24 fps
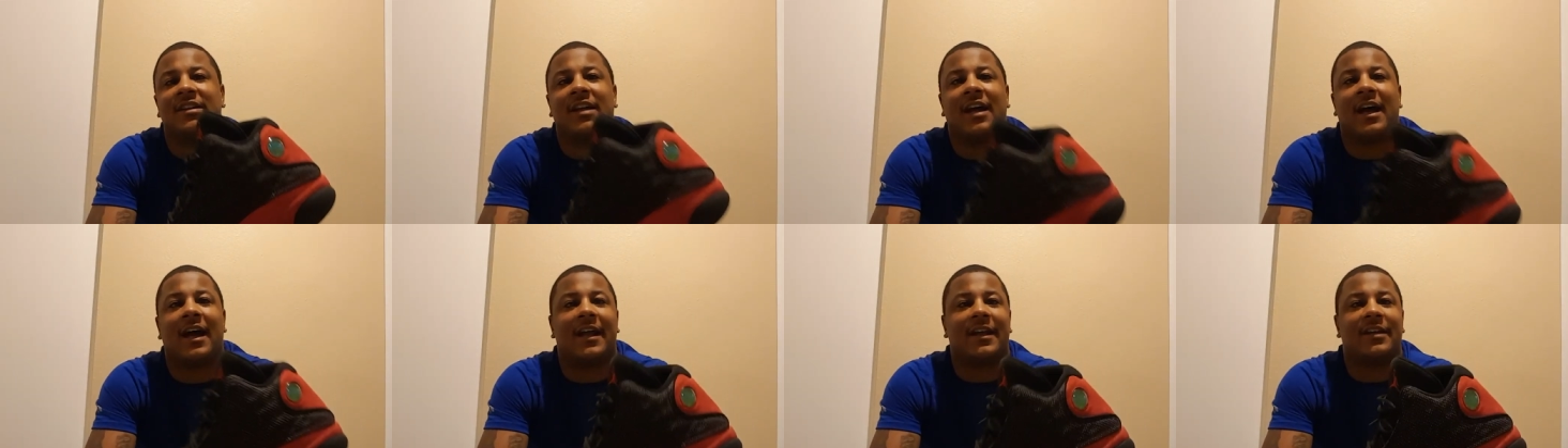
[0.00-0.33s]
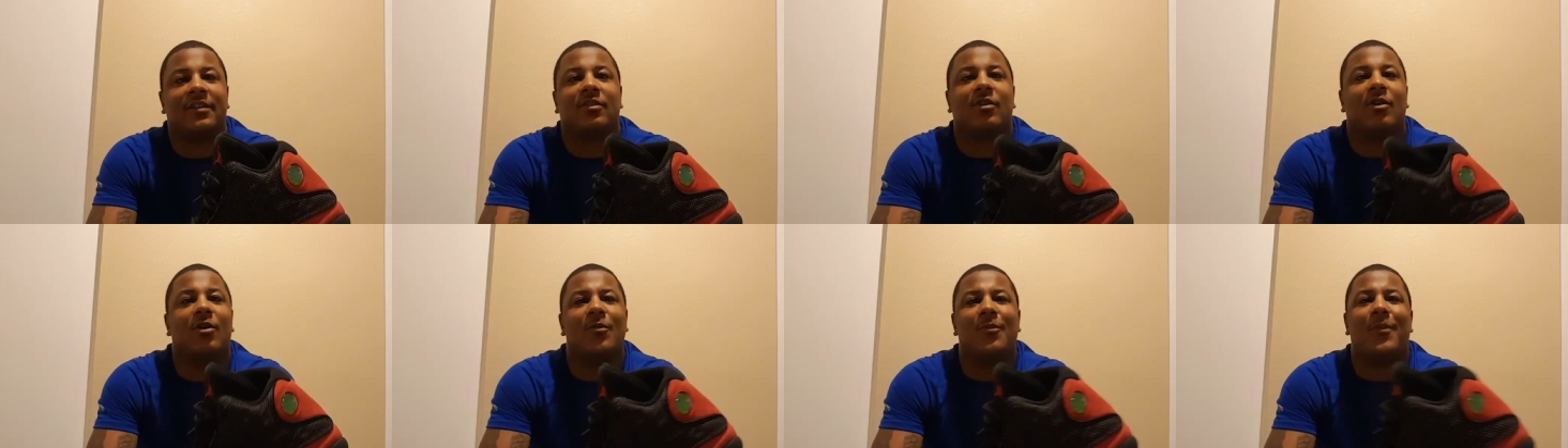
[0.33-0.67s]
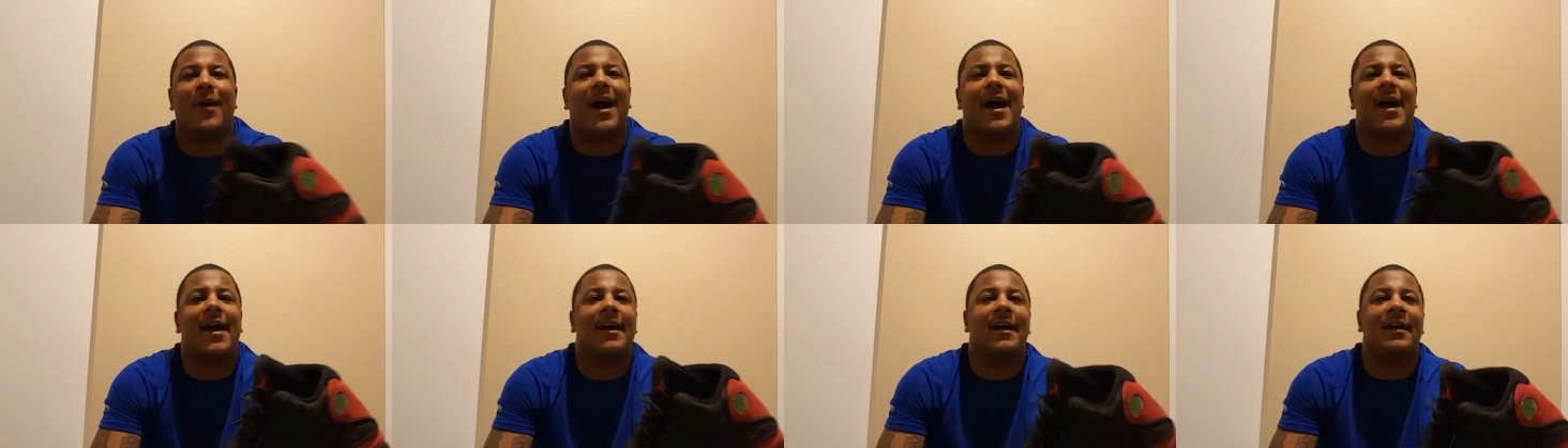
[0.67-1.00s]
Now, I didn't go
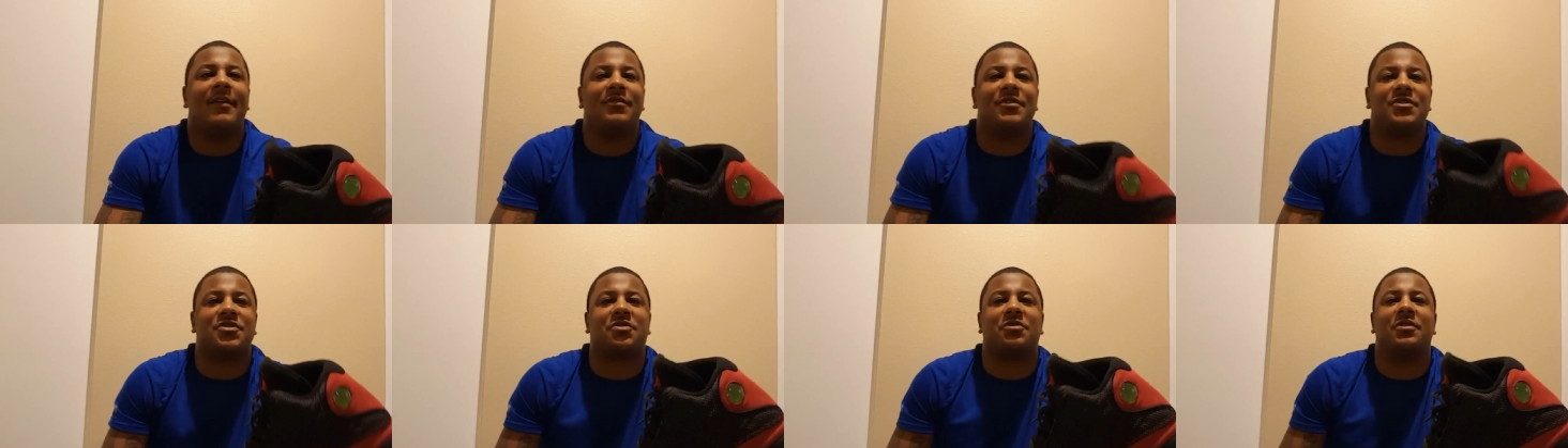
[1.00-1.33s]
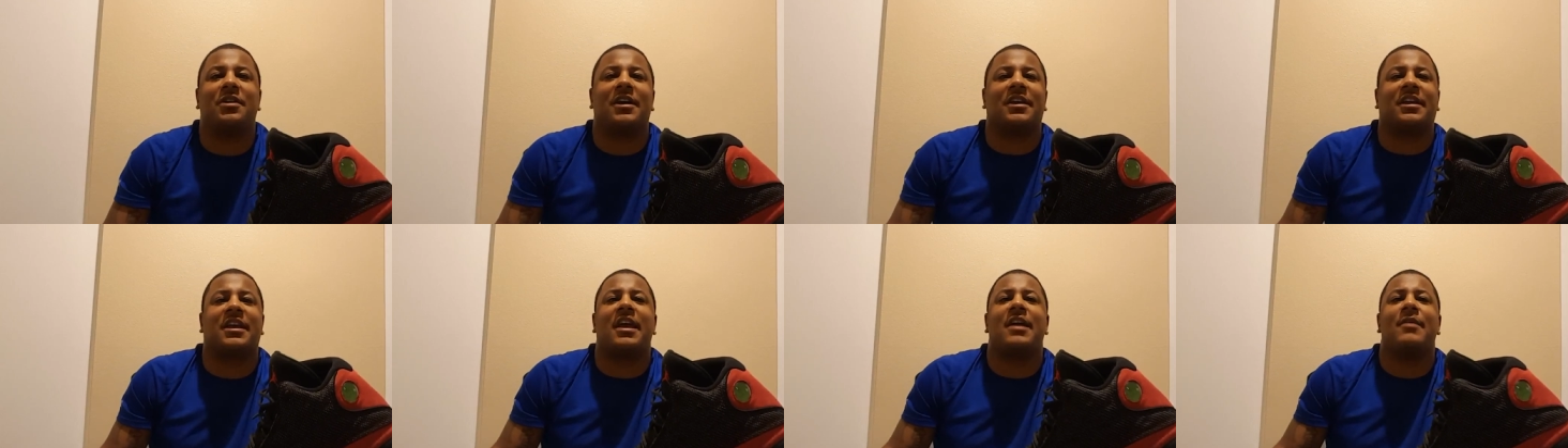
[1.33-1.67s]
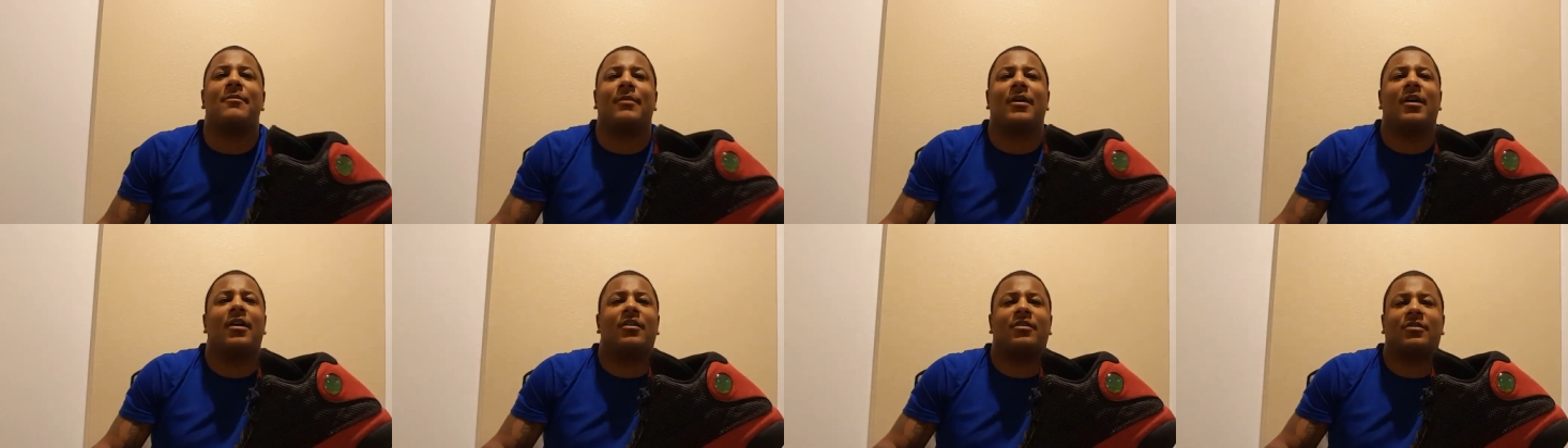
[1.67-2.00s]
buy every shoe that
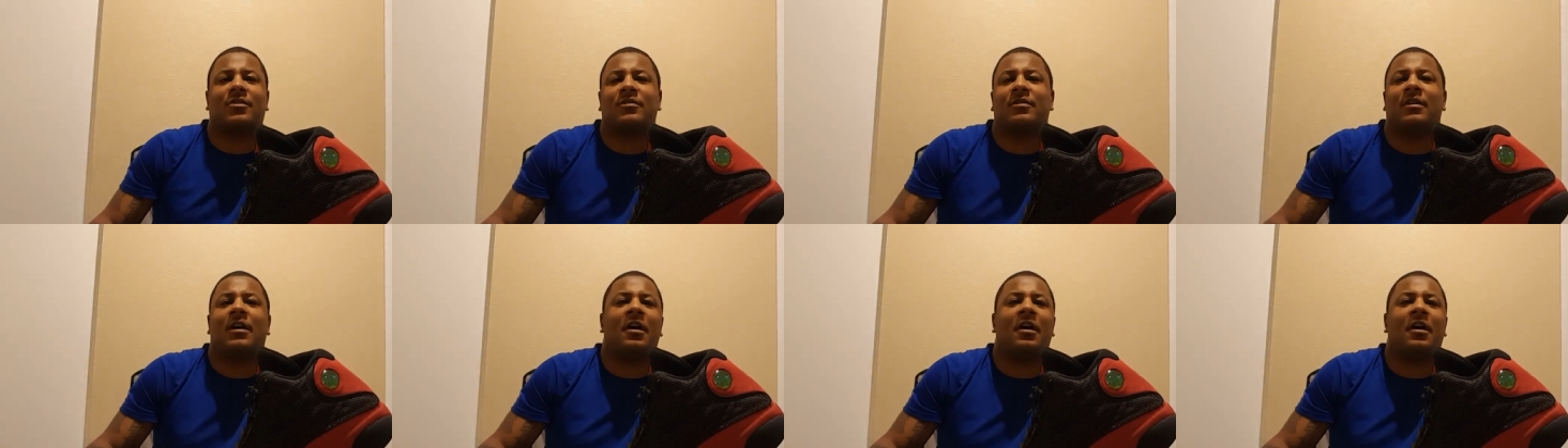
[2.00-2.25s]
came out.